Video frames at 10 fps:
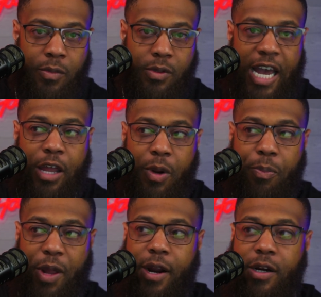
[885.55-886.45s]
salary
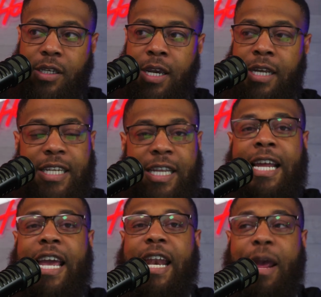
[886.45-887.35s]
players to
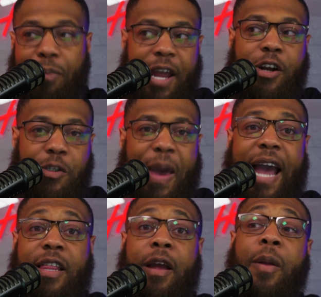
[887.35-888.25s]
then get players
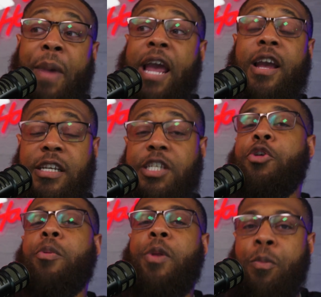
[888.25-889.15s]
back that make
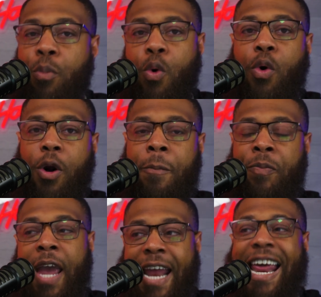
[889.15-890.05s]
considerably more
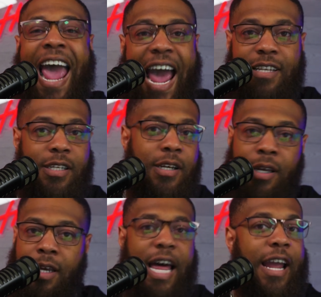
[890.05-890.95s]
and add to,
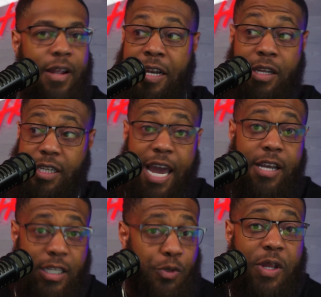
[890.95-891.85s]
like in this case,
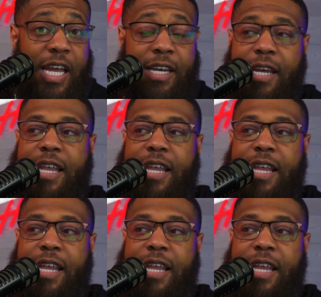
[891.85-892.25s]
that's what they did.